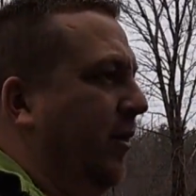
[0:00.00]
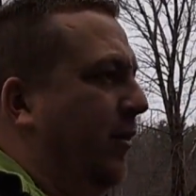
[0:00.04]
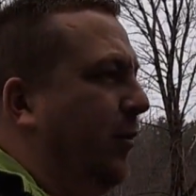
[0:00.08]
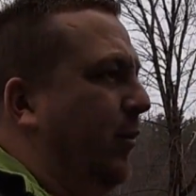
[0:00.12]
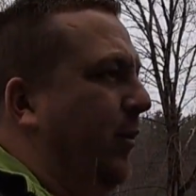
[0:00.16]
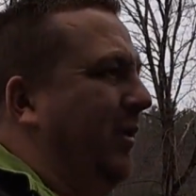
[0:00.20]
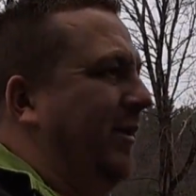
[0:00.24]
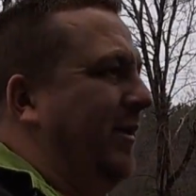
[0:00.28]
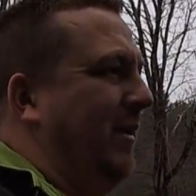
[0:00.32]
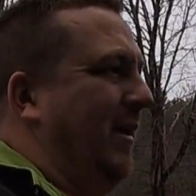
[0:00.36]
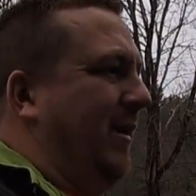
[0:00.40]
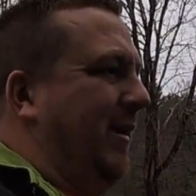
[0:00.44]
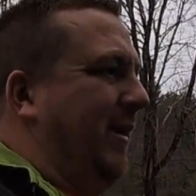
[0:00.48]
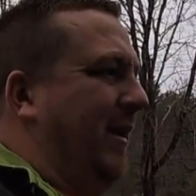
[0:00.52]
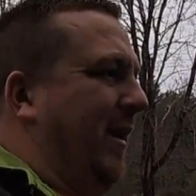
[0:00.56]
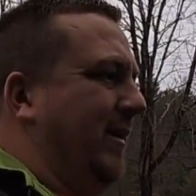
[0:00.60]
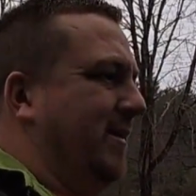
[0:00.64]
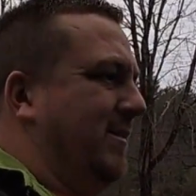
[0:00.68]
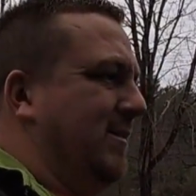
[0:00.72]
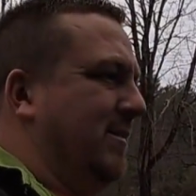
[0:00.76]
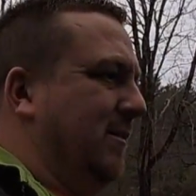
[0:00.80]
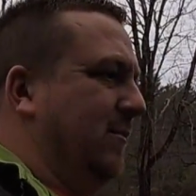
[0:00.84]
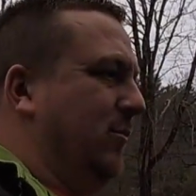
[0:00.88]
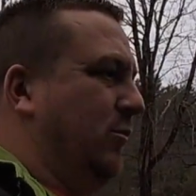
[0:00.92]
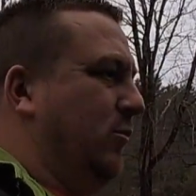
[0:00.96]
We did
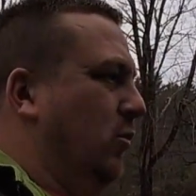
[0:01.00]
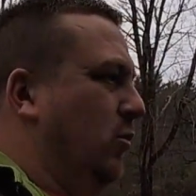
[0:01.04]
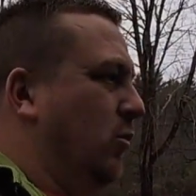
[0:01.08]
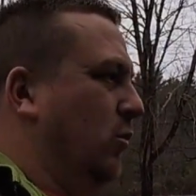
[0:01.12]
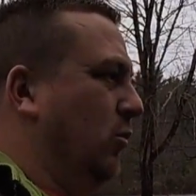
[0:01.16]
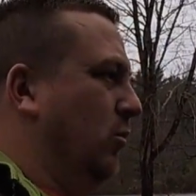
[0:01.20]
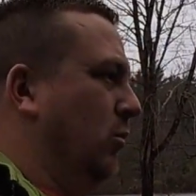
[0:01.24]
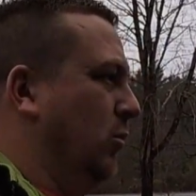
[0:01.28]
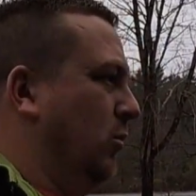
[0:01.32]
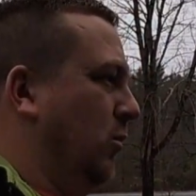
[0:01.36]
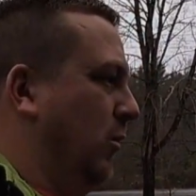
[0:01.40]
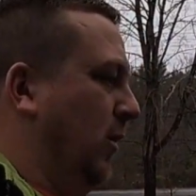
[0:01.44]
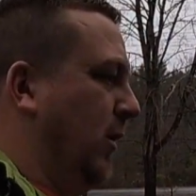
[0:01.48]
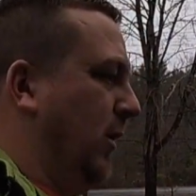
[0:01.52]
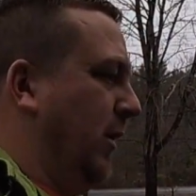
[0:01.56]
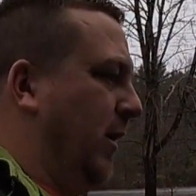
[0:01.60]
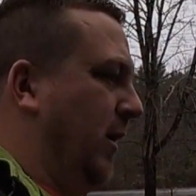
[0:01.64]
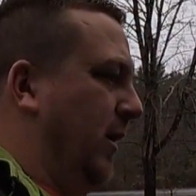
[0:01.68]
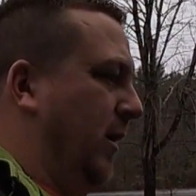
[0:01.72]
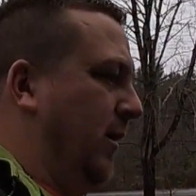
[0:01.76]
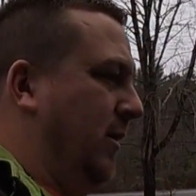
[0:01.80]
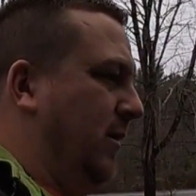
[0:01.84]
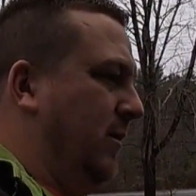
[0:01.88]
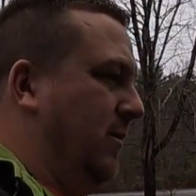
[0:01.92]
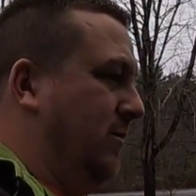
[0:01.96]
get some
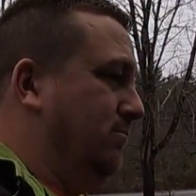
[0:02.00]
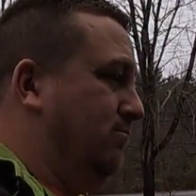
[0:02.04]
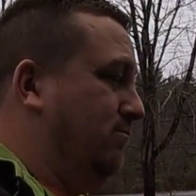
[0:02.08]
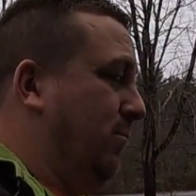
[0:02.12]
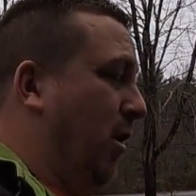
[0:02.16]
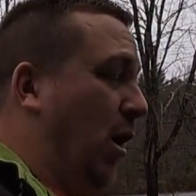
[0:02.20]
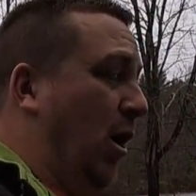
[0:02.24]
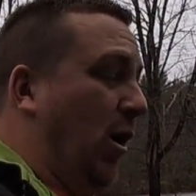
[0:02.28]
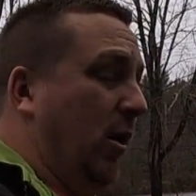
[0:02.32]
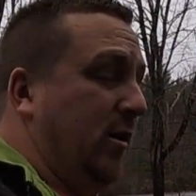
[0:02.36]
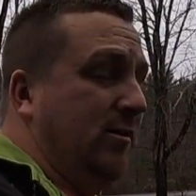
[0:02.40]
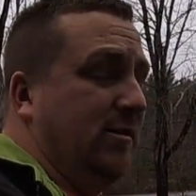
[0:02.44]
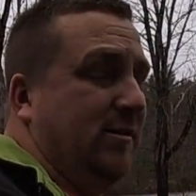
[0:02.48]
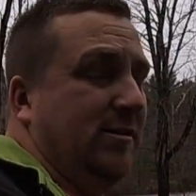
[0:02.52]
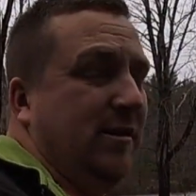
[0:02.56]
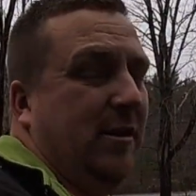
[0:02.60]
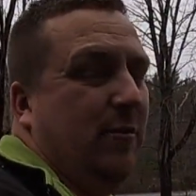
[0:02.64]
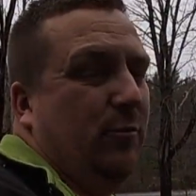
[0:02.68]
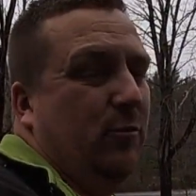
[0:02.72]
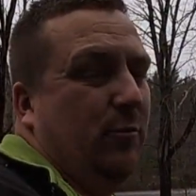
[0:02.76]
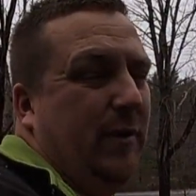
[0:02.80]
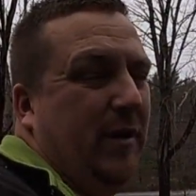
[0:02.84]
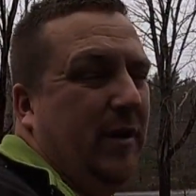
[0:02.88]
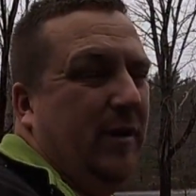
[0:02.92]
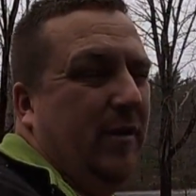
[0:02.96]
cool parts that
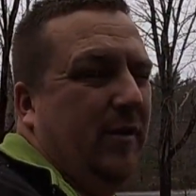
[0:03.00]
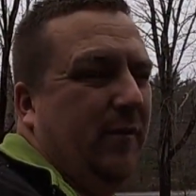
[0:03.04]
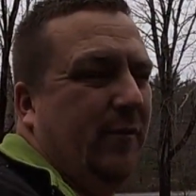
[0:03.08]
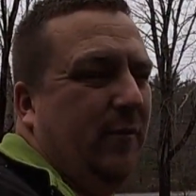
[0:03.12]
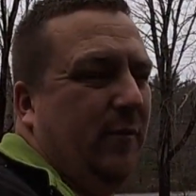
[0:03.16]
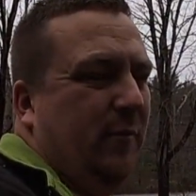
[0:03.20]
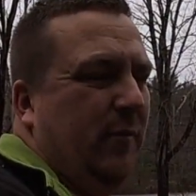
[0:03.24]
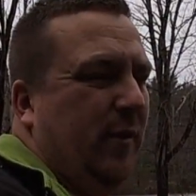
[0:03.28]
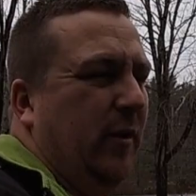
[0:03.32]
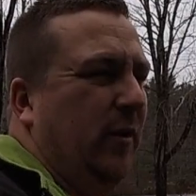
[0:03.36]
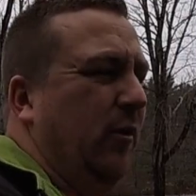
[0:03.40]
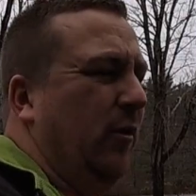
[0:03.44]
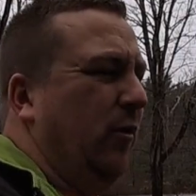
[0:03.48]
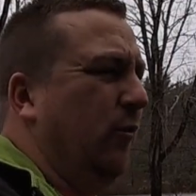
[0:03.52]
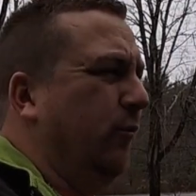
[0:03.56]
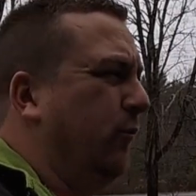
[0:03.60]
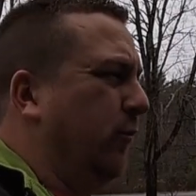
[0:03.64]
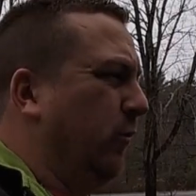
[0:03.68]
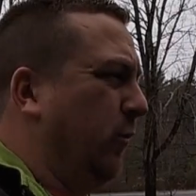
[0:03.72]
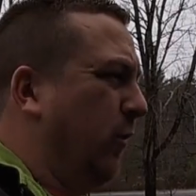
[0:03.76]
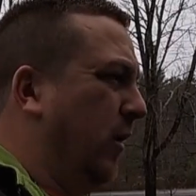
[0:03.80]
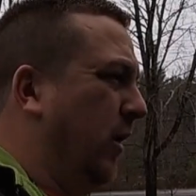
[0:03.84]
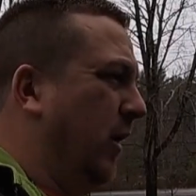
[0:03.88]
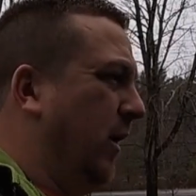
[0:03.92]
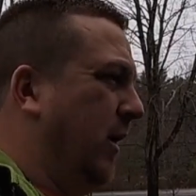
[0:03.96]
will be in a different video
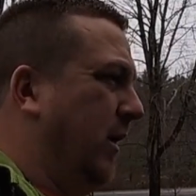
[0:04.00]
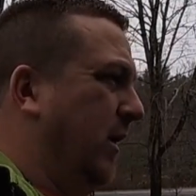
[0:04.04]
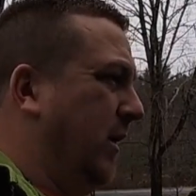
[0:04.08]
for,